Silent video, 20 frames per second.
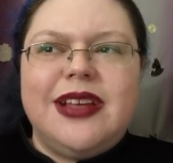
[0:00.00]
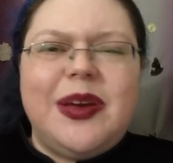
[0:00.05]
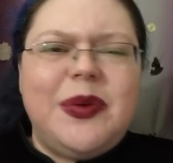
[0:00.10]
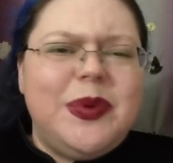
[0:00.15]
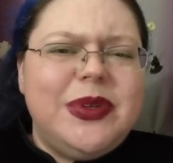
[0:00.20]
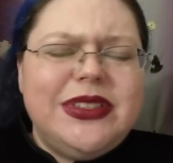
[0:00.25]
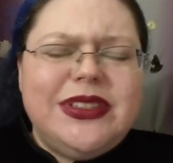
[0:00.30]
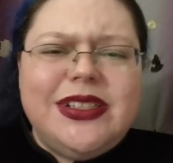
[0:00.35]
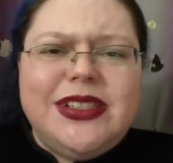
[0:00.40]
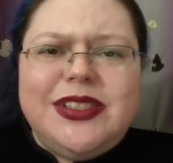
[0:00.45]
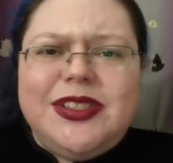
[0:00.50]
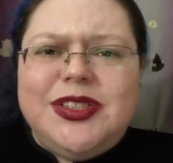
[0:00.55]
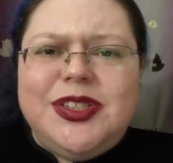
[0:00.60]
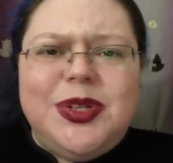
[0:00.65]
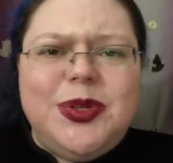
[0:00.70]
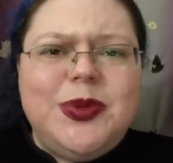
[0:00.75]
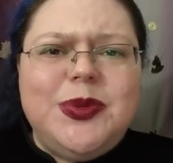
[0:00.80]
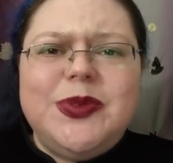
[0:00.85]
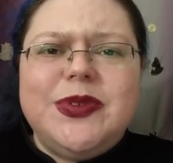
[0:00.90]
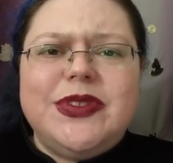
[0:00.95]
I want to
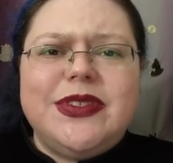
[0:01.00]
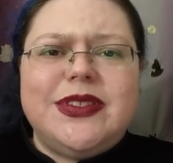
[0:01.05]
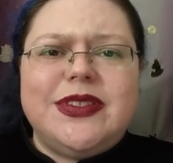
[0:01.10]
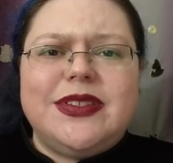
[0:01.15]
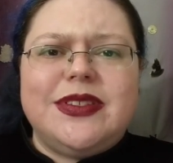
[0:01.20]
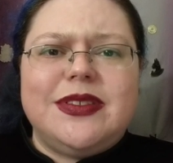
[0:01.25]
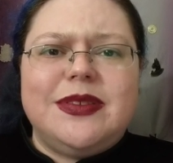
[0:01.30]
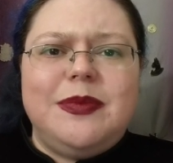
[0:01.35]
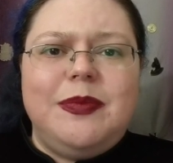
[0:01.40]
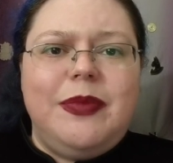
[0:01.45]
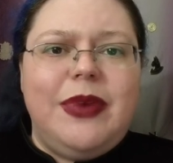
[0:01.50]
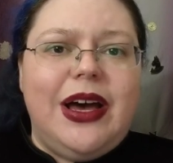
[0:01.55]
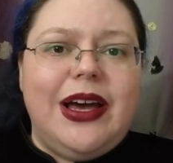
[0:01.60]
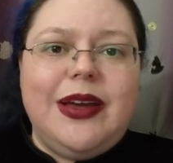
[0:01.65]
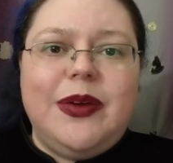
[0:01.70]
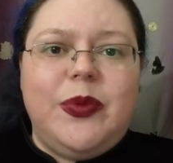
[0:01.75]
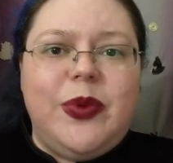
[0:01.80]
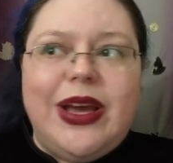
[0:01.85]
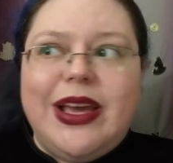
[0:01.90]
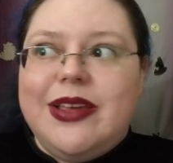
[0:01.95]
choose
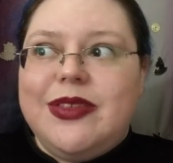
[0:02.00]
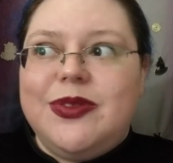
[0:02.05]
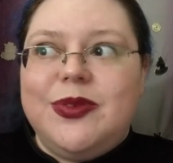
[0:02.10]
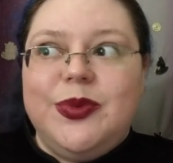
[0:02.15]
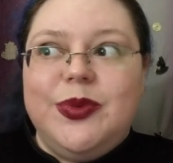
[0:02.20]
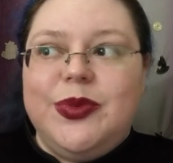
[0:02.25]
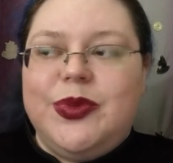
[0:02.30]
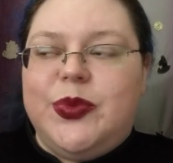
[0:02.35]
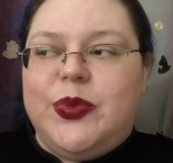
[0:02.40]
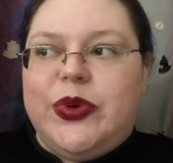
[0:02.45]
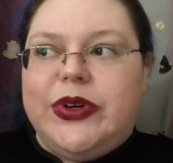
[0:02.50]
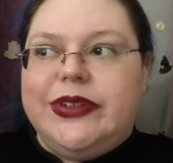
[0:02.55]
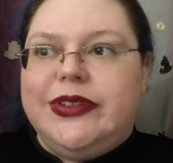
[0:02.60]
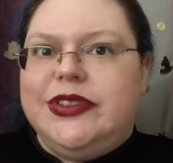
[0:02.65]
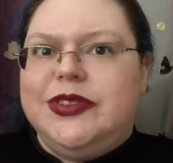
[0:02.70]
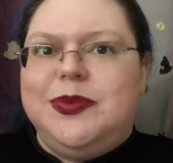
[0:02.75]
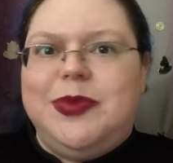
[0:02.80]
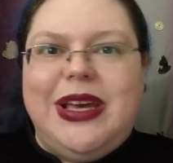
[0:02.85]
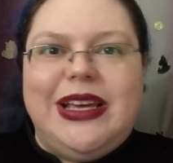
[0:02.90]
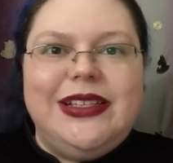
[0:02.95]
my way through the
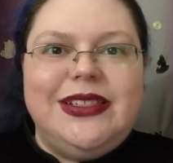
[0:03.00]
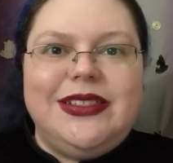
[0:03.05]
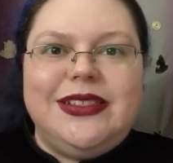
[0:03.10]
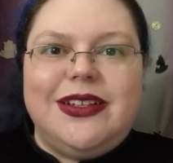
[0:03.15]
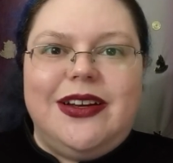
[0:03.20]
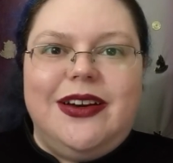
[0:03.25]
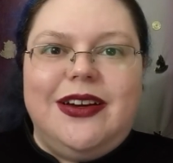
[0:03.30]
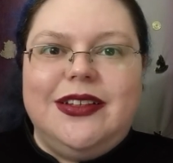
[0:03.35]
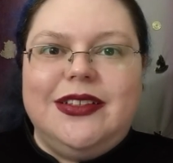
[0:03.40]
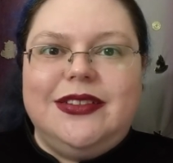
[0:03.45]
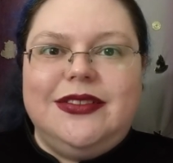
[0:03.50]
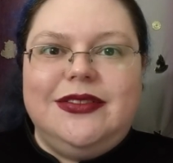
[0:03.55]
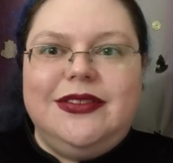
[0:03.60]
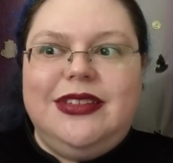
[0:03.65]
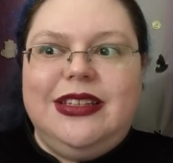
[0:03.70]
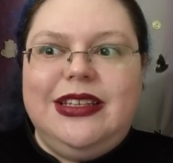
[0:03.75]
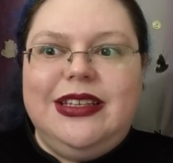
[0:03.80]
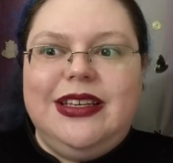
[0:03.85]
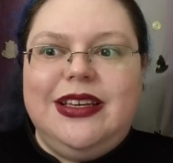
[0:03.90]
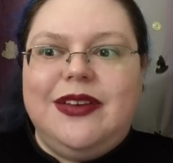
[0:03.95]
world based on
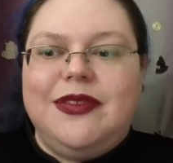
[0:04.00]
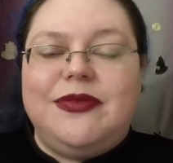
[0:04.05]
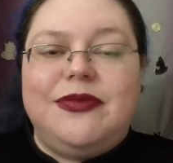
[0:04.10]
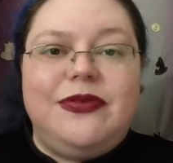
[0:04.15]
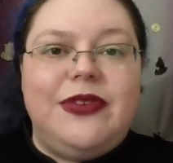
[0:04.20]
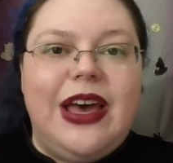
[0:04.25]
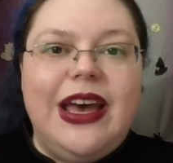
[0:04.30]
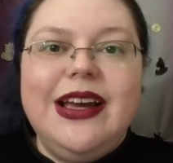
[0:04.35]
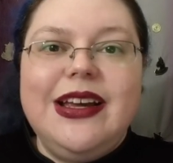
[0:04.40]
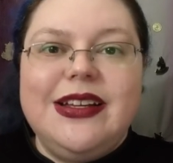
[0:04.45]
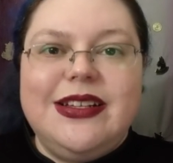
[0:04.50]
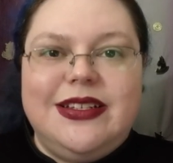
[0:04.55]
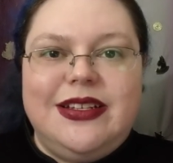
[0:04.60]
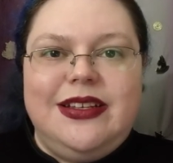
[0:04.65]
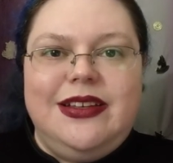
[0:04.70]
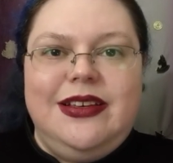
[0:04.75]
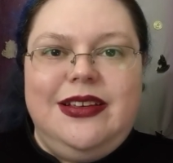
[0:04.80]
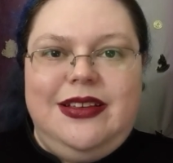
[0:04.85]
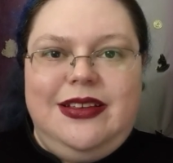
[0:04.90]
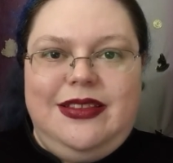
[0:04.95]
the
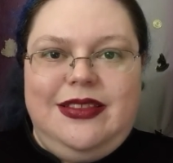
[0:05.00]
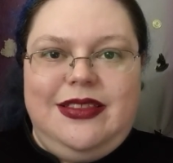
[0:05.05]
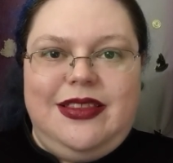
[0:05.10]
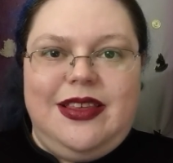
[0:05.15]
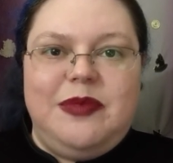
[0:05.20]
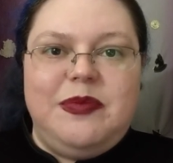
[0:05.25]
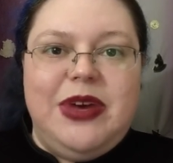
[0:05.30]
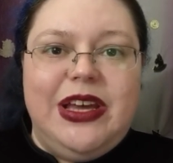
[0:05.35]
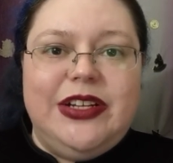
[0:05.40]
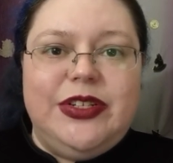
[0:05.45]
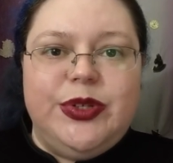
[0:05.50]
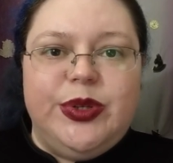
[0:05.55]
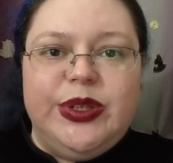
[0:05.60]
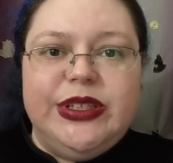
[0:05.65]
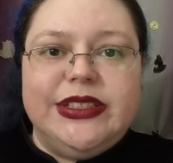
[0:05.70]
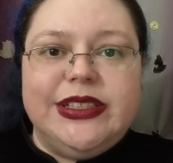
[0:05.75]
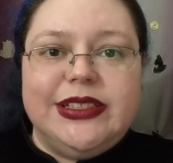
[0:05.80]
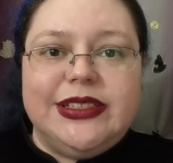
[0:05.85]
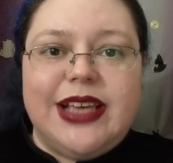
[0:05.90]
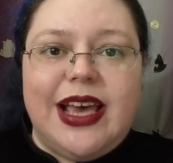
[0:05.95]
effect that my
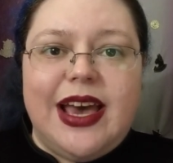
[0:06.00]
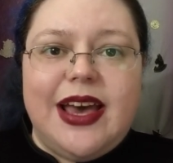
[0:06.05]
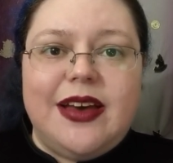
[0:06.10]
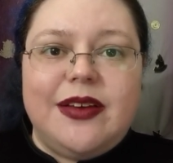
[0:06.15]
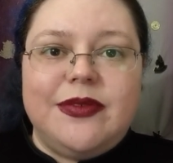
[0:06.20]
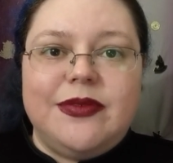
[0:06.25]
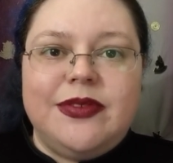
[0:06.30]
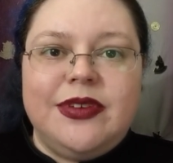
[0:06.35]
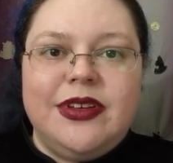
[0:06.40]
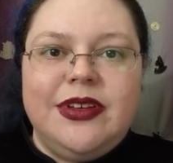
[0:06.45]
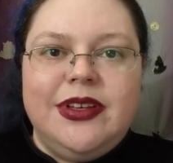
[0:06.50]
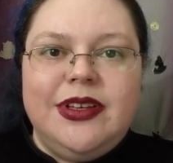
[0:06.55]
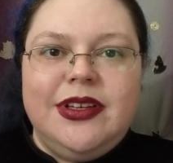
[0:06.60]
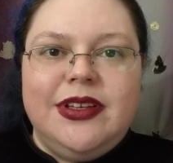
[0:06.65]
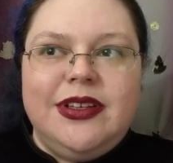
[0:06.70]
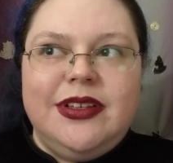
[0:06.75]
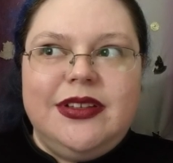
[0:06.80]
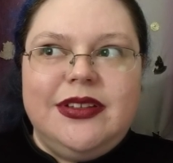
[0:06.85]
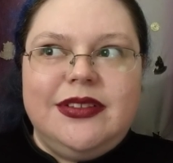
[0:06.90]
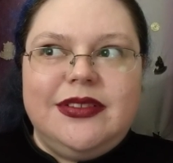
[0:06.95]
choices have,
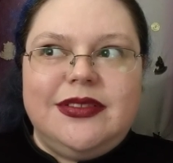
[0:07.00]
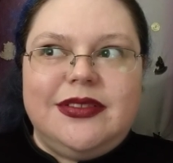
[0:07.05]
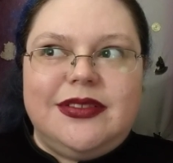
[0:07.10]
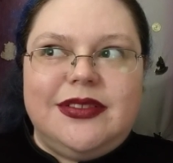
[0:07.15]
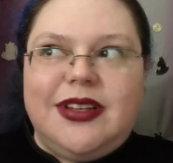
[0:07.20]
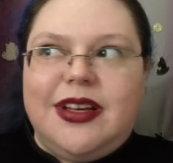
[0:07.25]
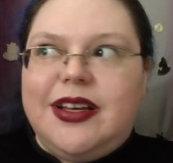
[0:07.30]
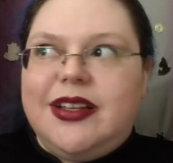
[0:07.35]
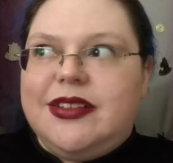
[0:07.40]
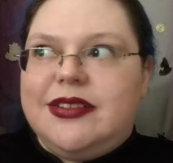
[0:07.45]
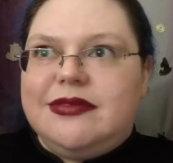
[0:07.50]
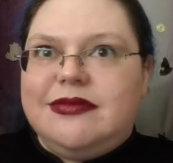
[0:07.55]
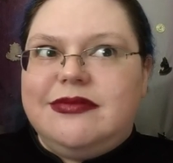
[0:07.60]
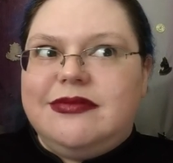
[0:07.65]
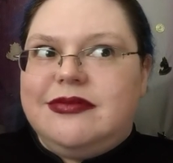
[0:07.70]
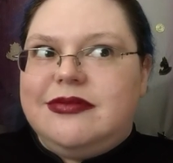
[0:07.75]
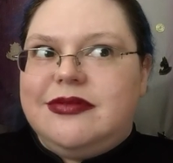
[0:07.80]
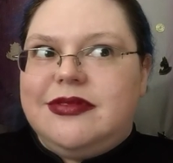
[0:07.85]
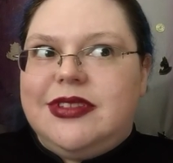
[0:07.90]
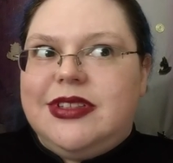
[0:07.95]
not
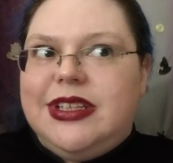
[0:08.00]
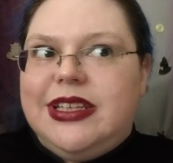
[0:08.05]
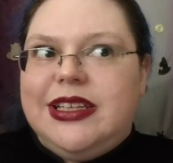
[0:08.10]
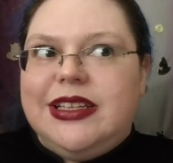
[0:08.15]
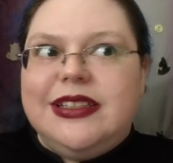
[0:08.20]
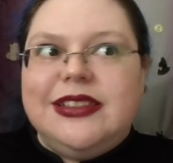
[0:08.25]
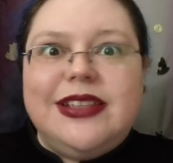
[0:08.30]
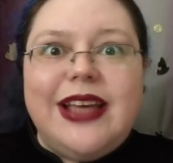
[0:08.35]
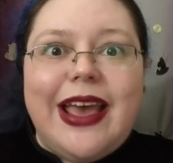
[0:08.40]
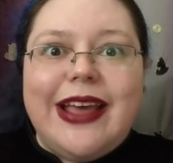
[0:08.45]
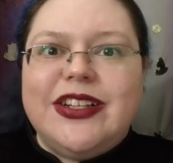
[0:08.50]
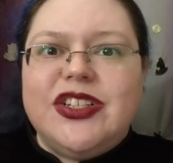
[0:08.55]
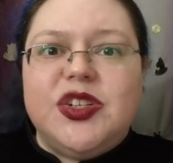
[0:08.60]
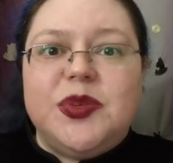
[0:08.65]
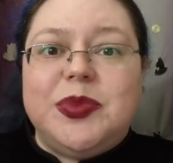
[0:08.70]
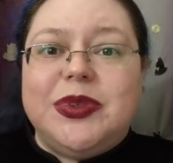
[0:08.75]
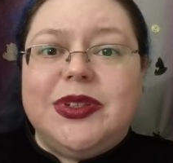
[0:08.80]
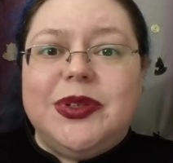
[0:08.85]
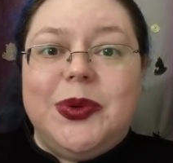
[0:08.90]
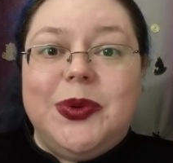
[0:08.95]
the
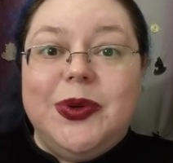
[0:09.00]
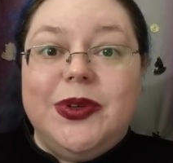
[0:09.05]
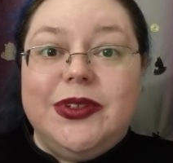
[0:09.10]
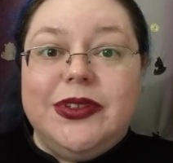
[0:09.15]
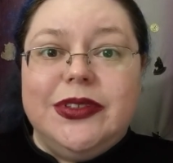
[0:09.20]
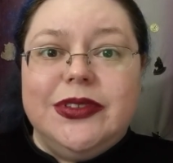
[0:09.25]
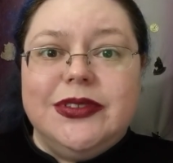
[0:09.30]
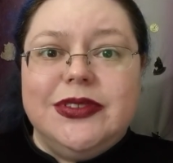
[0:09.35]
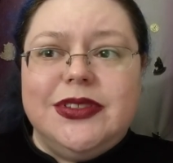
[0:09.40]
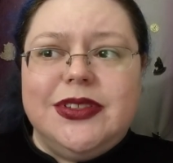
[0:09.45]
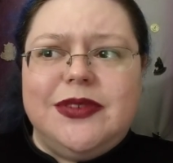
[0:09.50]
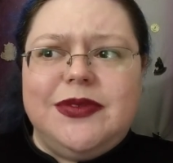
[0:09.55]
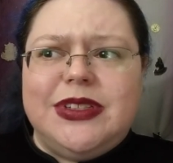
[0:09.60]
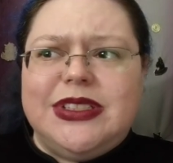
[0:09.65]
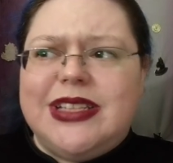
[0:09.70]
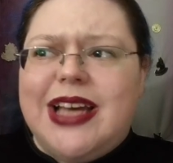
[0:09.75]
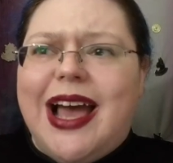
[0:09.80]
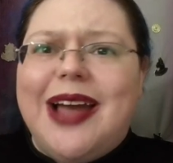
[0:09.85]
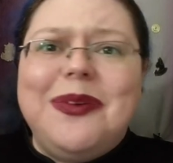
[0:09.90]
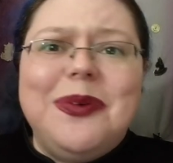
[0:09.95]
intangible orders of a
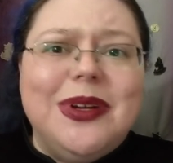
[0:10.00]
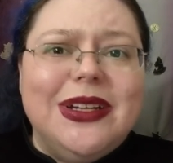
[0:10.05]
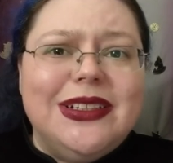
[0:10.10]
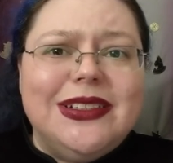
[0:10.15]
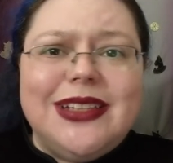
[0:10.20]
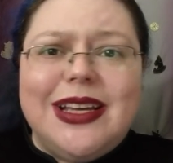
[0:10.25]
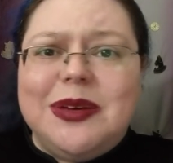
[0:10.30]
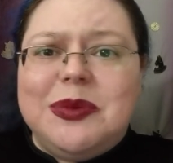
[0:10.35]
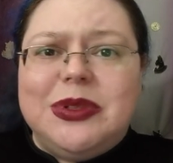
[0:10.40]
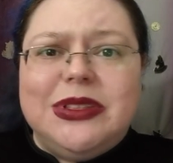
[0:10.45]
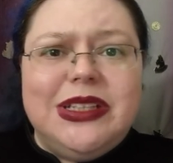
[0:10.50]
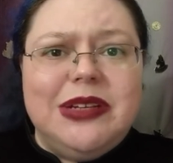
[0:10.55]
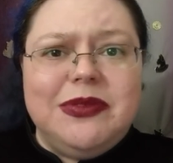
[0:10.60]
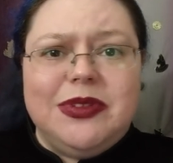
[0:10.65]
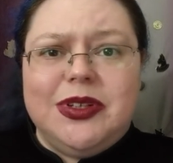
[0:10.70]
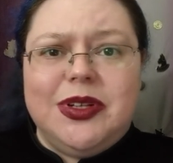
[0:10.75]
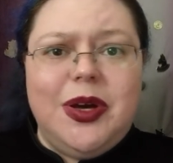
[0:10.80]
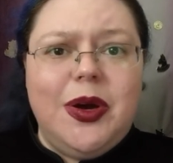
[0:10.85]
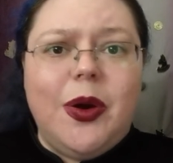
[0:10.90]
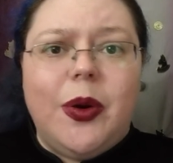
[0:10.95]
tyrant I will
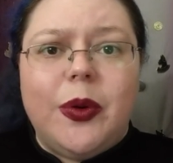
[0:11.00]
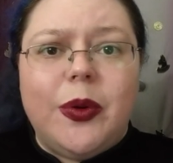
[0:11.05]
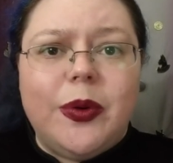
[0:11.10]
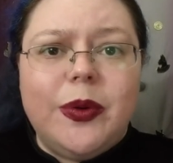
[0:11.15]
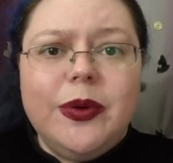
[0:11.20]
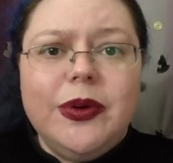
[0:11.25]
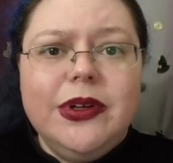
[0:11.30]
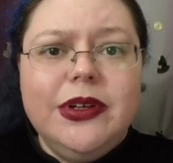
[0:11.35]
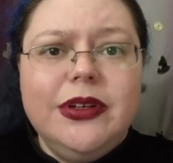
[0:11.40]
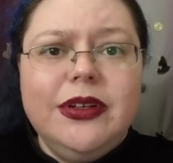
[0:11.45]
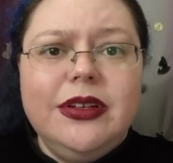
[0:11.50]
never know.